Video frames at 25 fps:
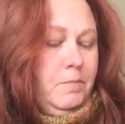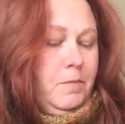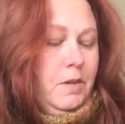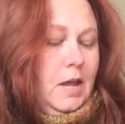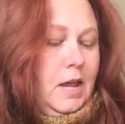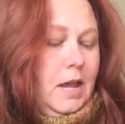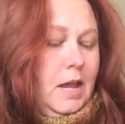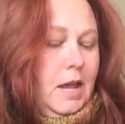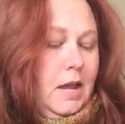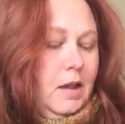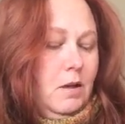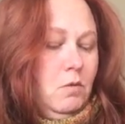
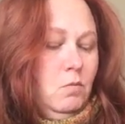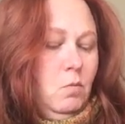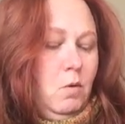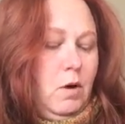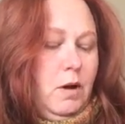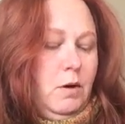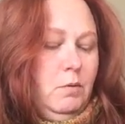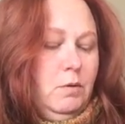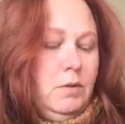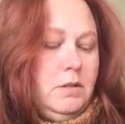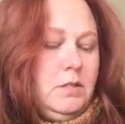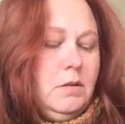and
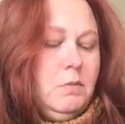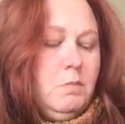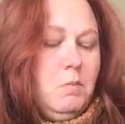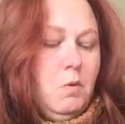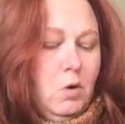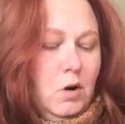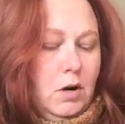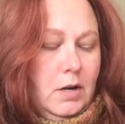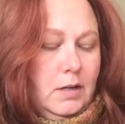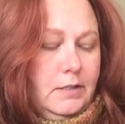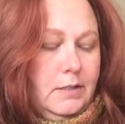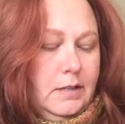one was the
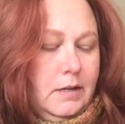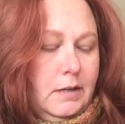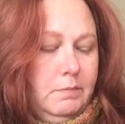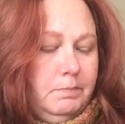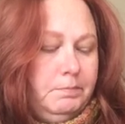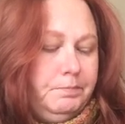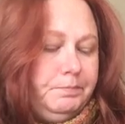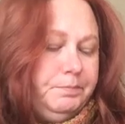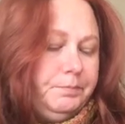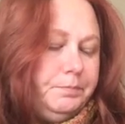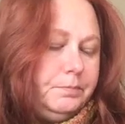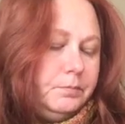
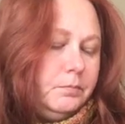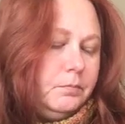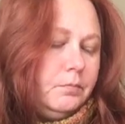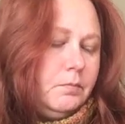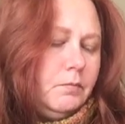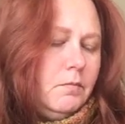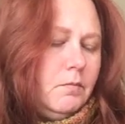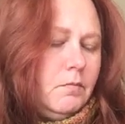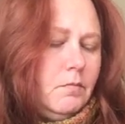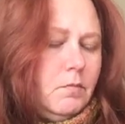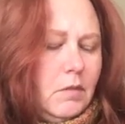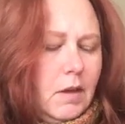Morrison.
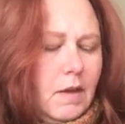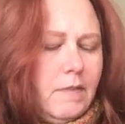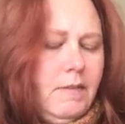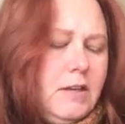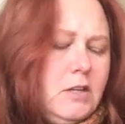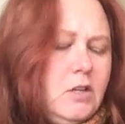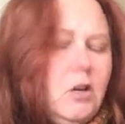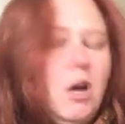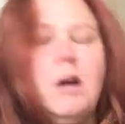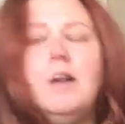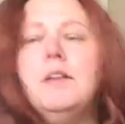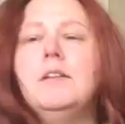And they
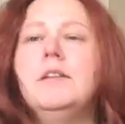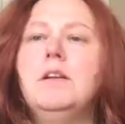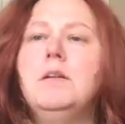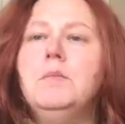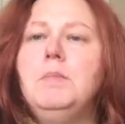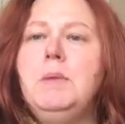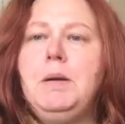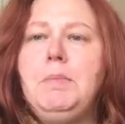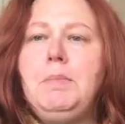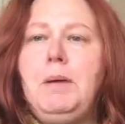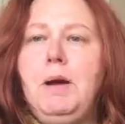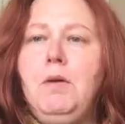talk a little
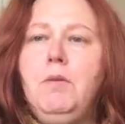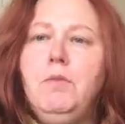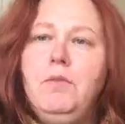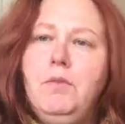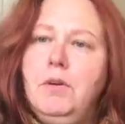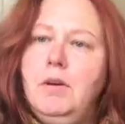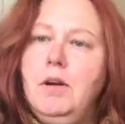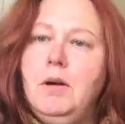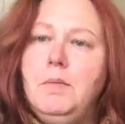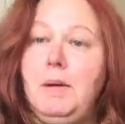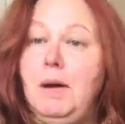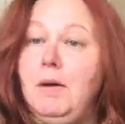bit about
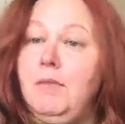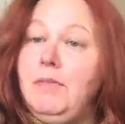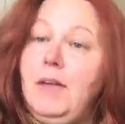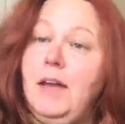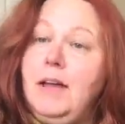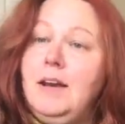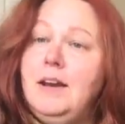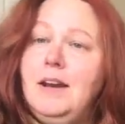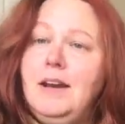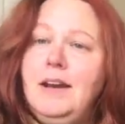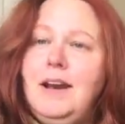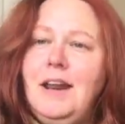
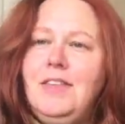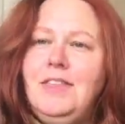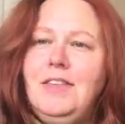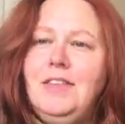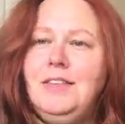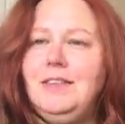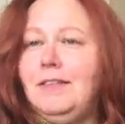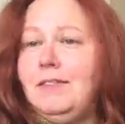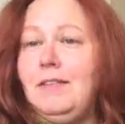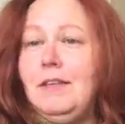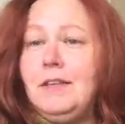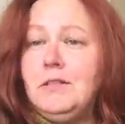that. And I
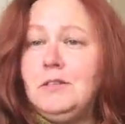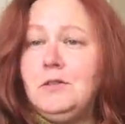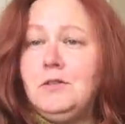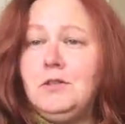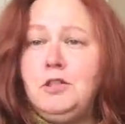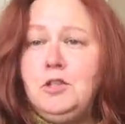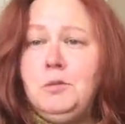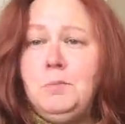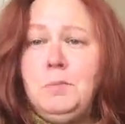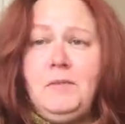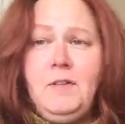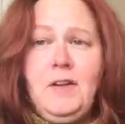think that that's
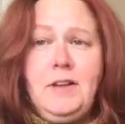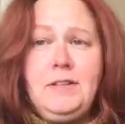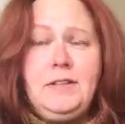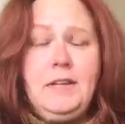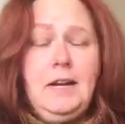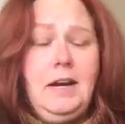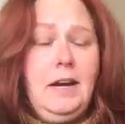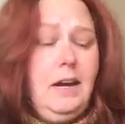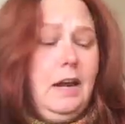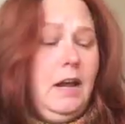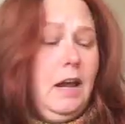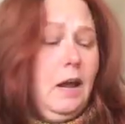super
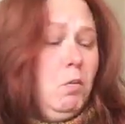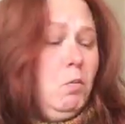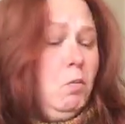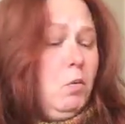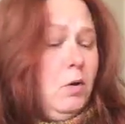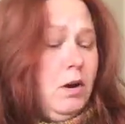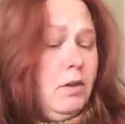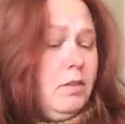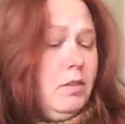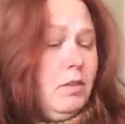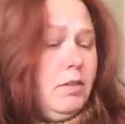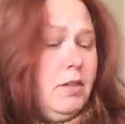fascinating. And
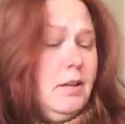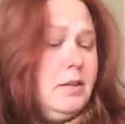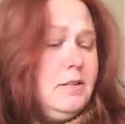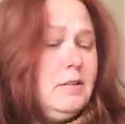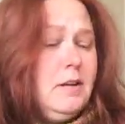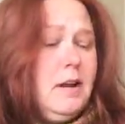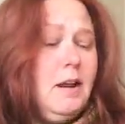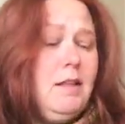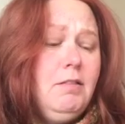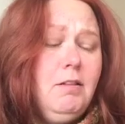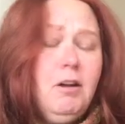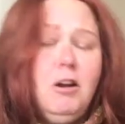one of the things
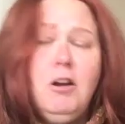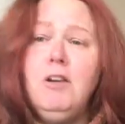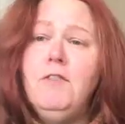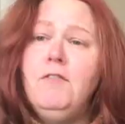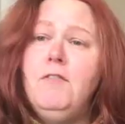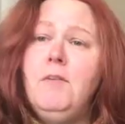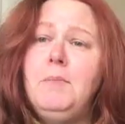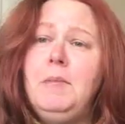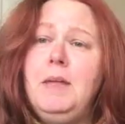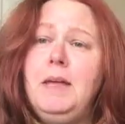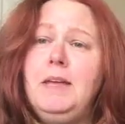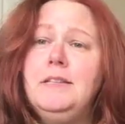that I learned
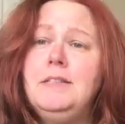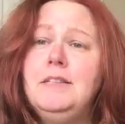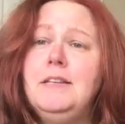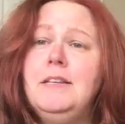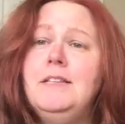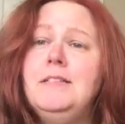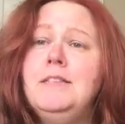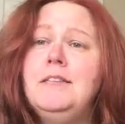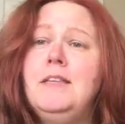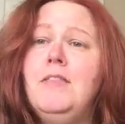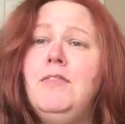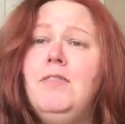from this
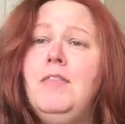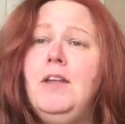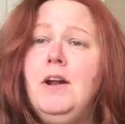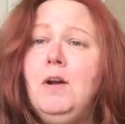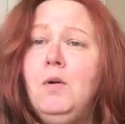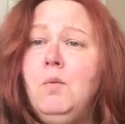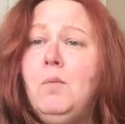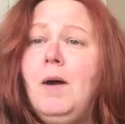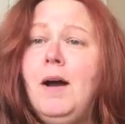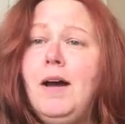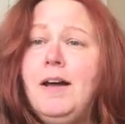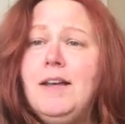is that
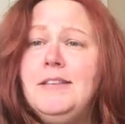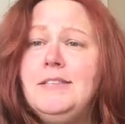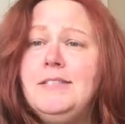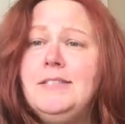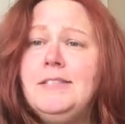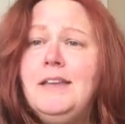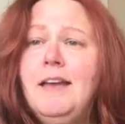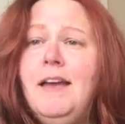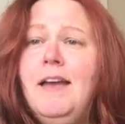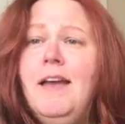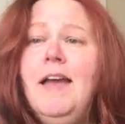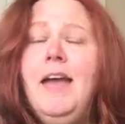there
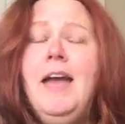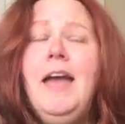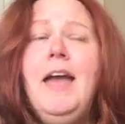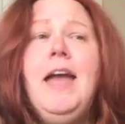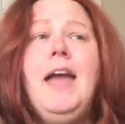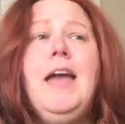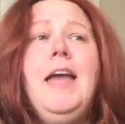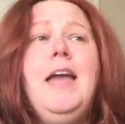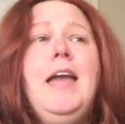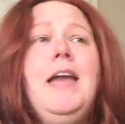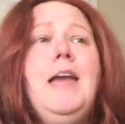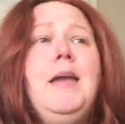was
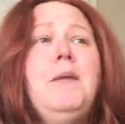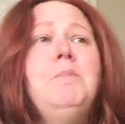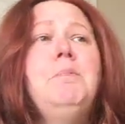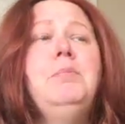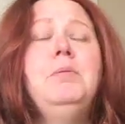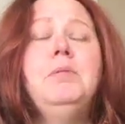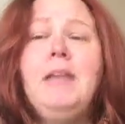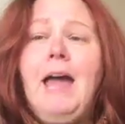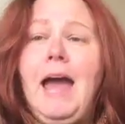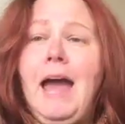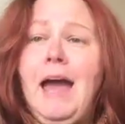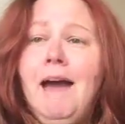a
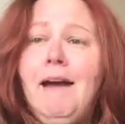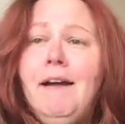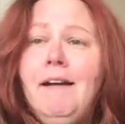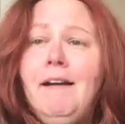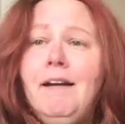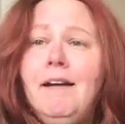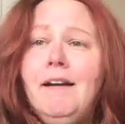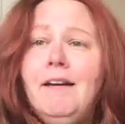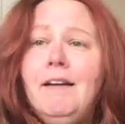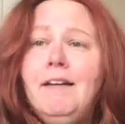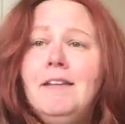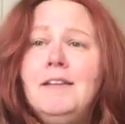black
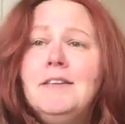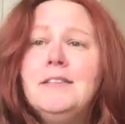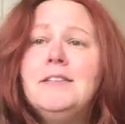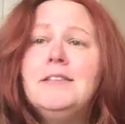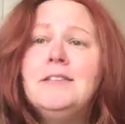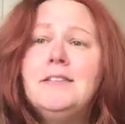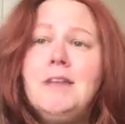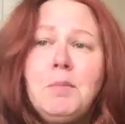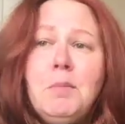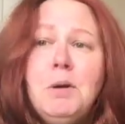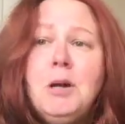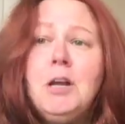
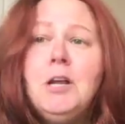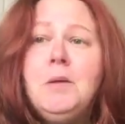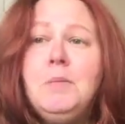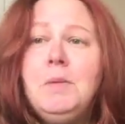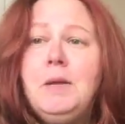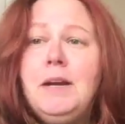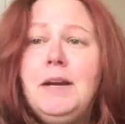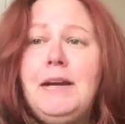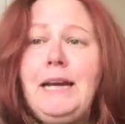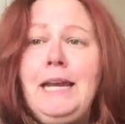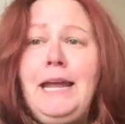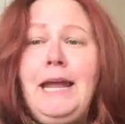summer
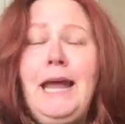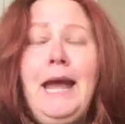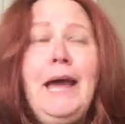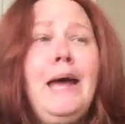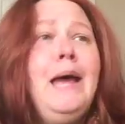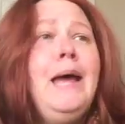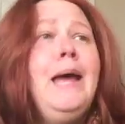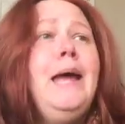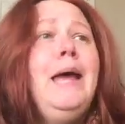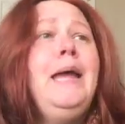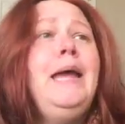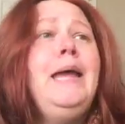community
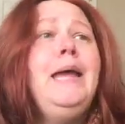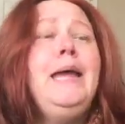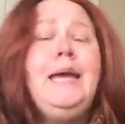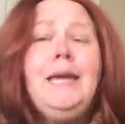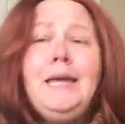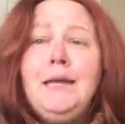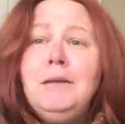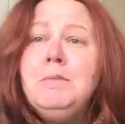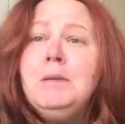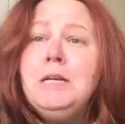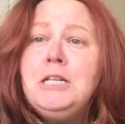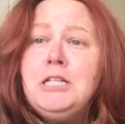
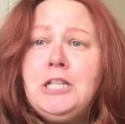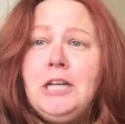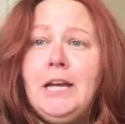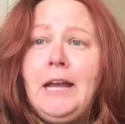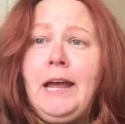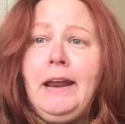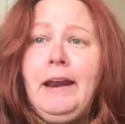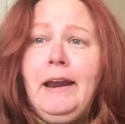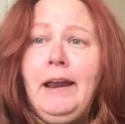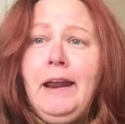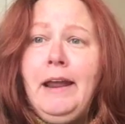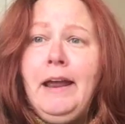in
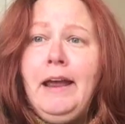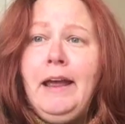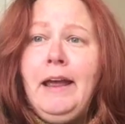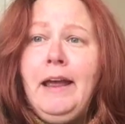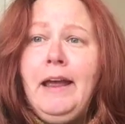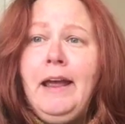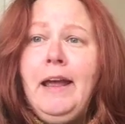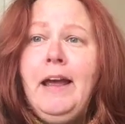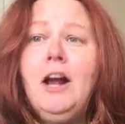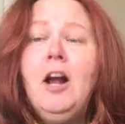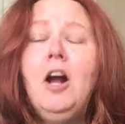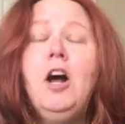Michigan
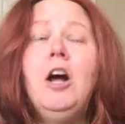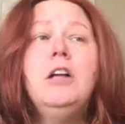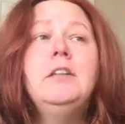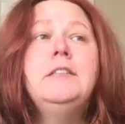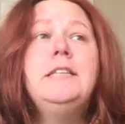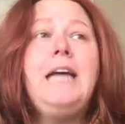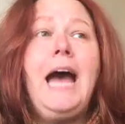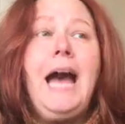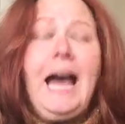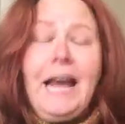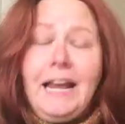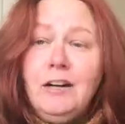
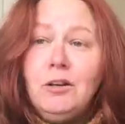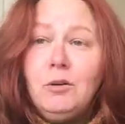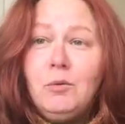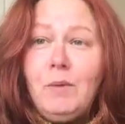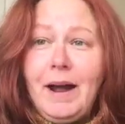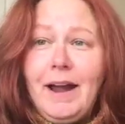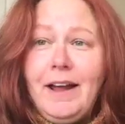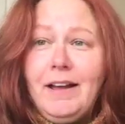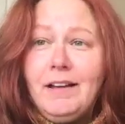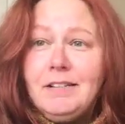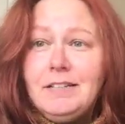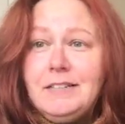called
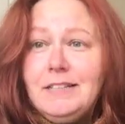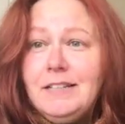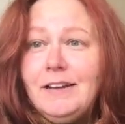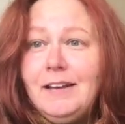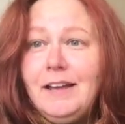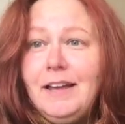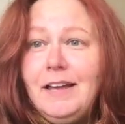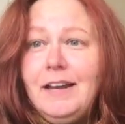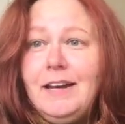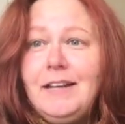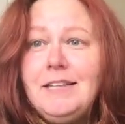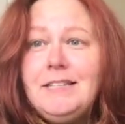Idlewild,
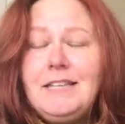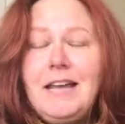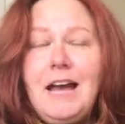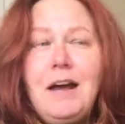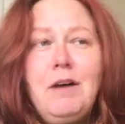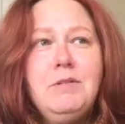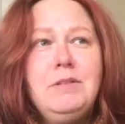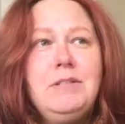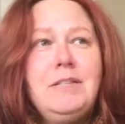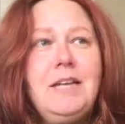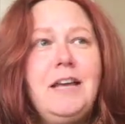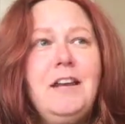and it's
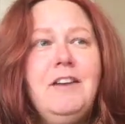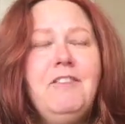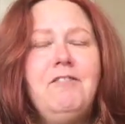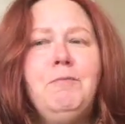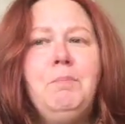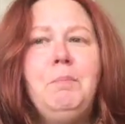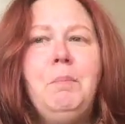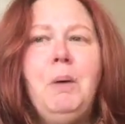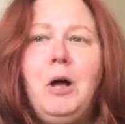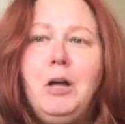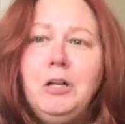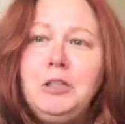outside
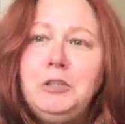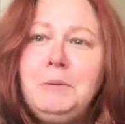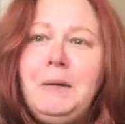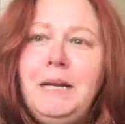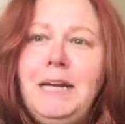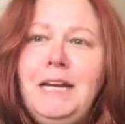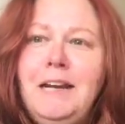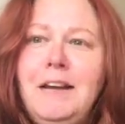of Baldwin.